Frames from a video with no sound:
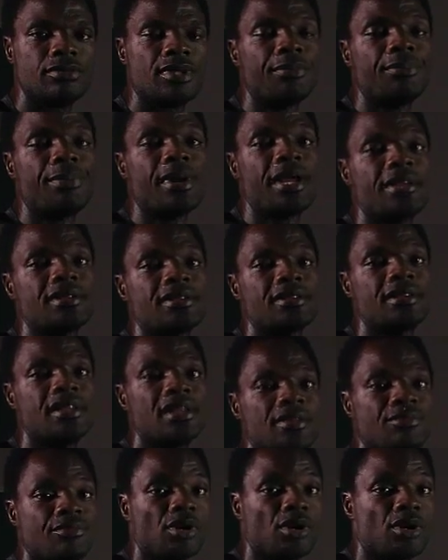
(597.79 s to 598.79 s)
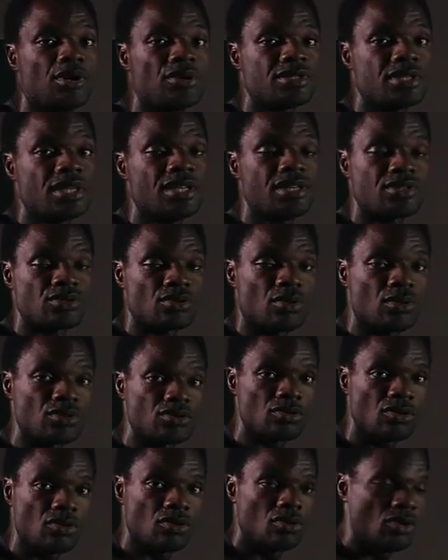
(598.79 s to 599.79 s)
the bread because it is
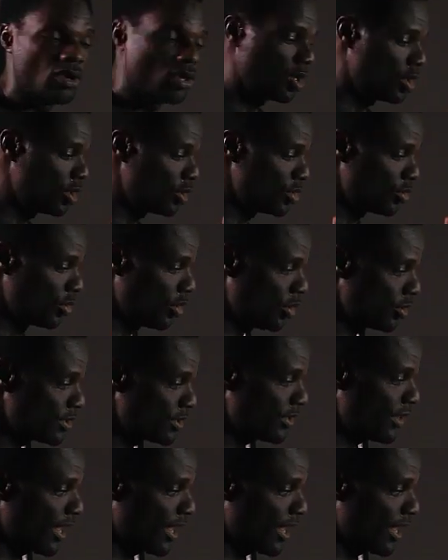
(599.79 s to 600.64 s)
also not